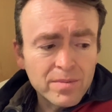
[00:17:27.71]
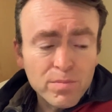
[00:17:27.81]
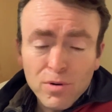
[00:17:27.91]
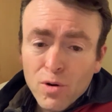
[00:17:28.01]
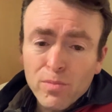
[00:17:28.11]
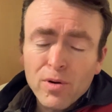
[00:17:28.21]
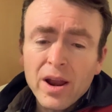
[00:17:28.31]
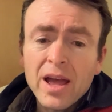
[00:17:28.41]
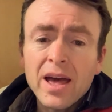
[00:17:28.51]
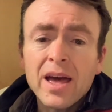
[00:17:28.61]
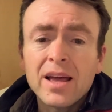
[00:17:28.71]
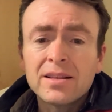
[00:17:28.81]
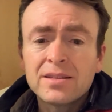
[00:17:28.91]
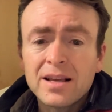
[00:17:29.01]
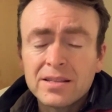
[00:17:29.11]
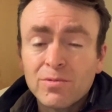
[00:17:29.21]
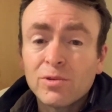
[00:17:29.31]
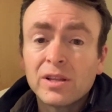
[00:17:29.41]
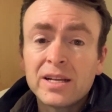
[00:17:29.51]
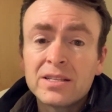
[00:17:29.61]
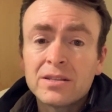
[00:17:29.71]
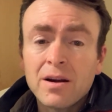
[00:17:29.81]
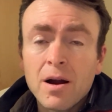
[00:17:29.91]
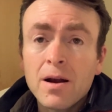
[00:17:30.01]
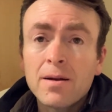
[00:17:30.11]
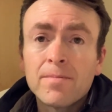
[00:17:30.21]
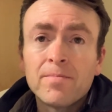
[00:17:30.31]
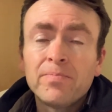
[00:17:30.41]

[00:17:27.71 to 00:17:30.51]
appropriate as it relates to art.